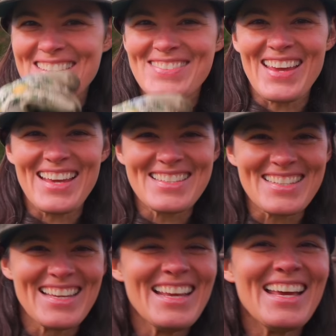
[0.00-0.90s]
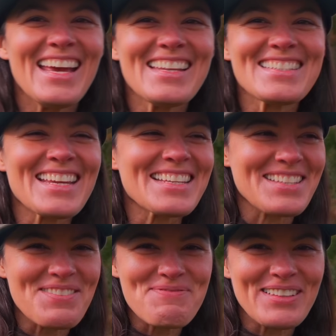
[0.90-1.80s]
a face. It's like
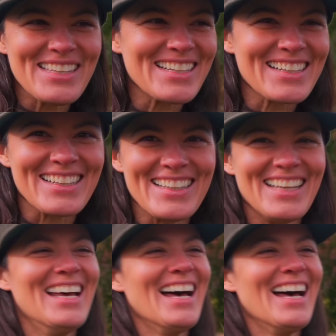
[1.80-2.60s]
so political.